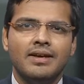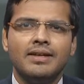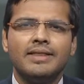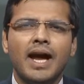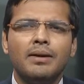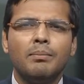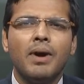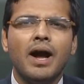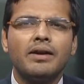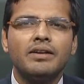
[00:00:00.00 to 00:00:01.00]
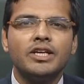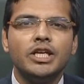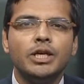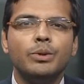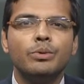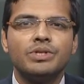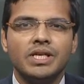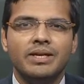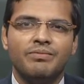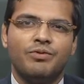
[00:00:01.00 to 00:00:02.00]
that marked a huge leap